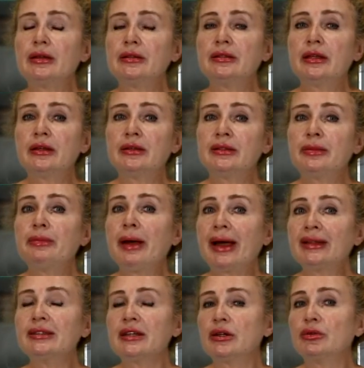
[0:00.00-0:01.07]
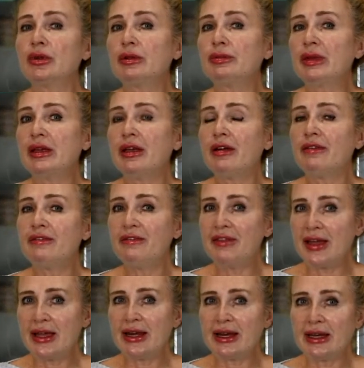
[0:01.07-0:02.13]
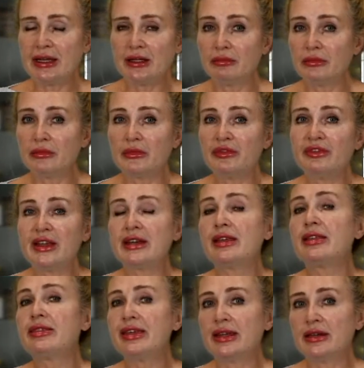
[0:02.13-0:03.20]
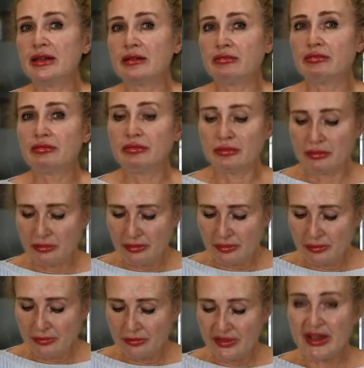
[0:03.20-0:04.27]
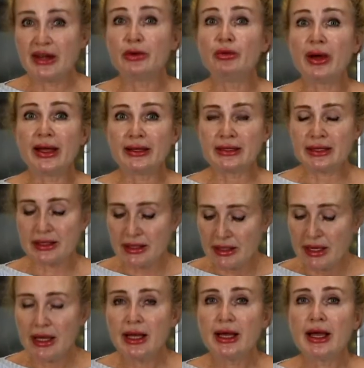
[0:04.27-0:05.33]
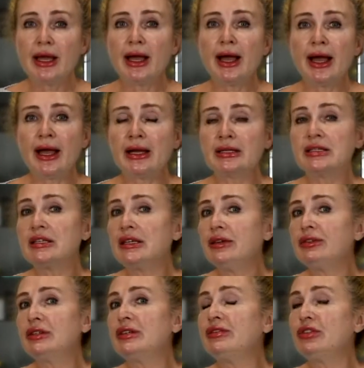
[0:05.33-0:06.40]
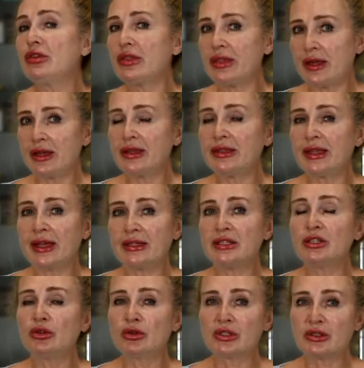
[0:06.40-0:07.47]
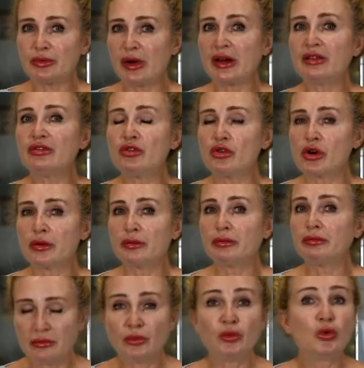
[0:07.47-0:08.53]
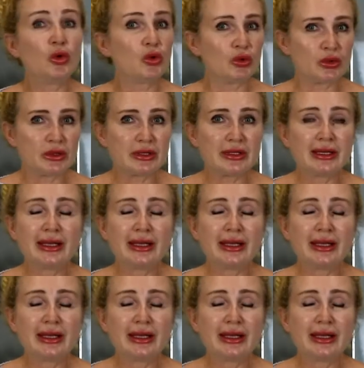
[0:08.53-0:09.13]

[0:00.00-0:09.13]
the batter will be very, very thin, very wet, and even if you think that your springform won't